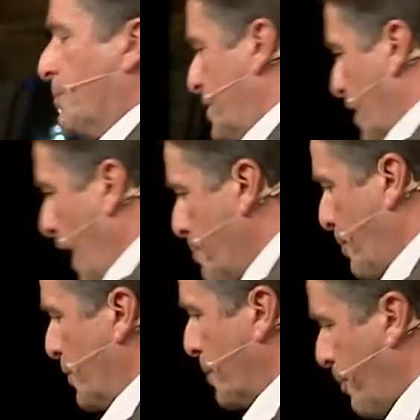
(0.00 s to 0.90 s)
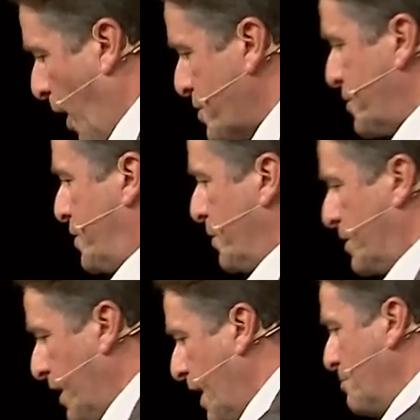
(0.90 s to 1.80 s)
But the leper, the prostitute,
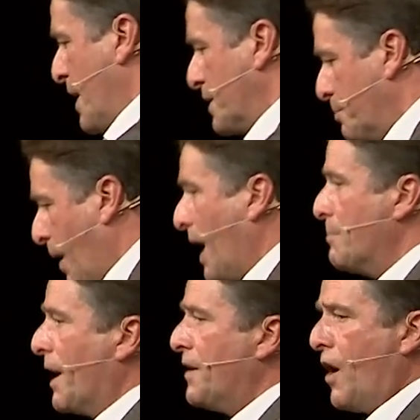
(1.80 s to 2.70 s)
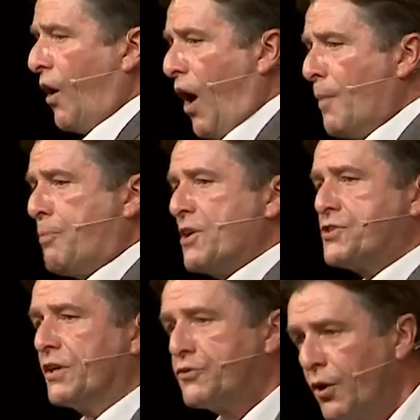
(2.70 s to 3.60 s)
the lame man, the blind man are all
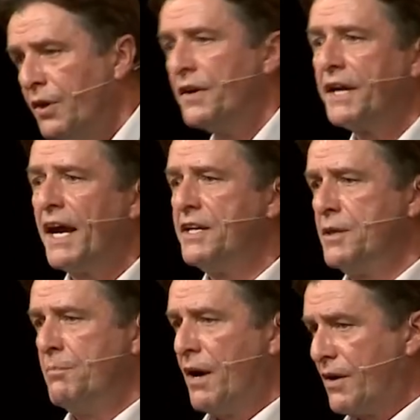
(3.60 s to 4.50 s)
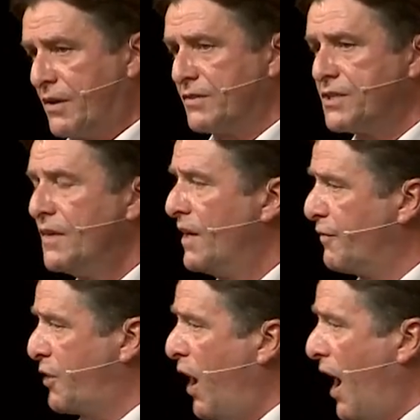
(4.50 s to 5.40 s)
pressing through and they're getting the miracles
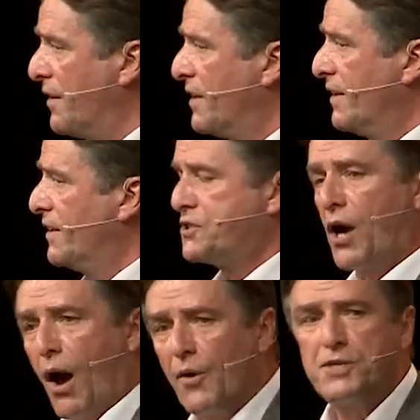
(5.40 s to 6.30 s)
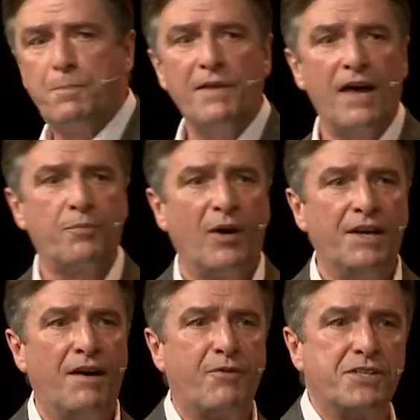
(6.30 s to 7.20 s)
of God. It's always been that way
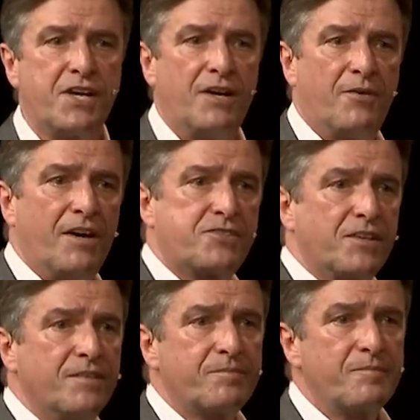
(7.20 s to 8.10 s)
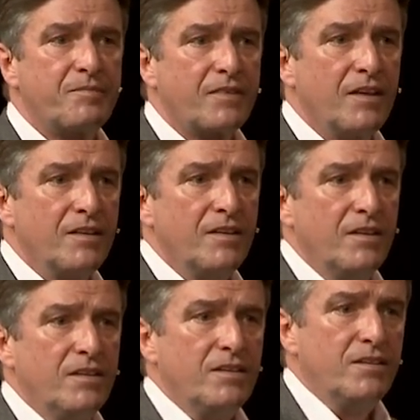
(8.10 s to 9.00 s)
in every generation.
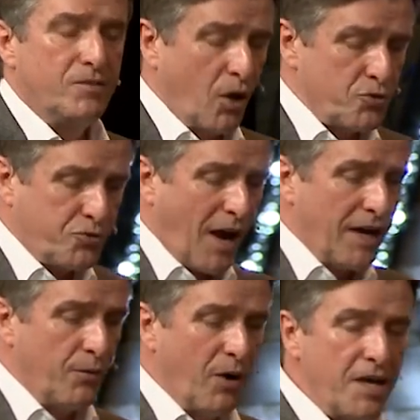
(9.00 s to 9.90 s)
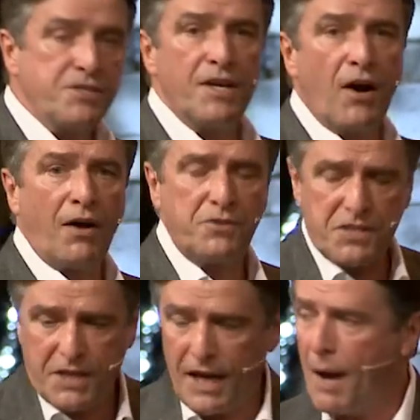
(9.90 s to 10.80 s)
Don't try to reason it all. You
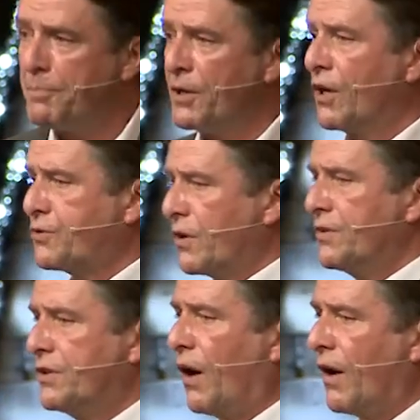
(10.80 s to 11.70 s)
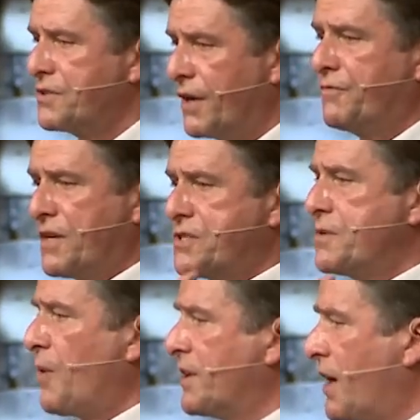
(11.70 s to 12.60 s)
just get up and go through the door. Say, if this is
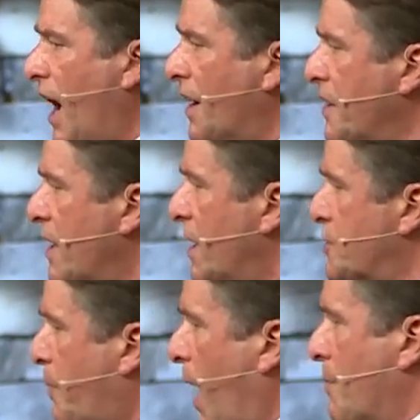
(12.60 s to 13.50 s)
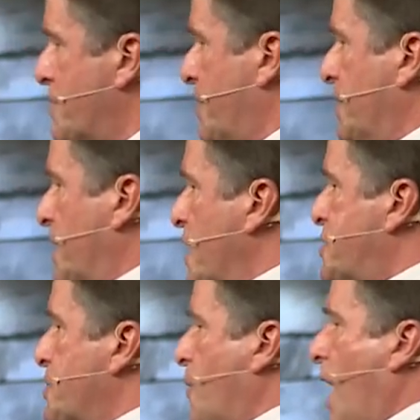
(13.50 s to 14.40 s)
what God is promising, then
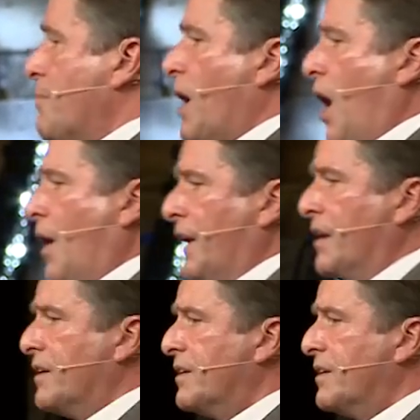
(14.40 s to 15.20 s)
this is where I'm going.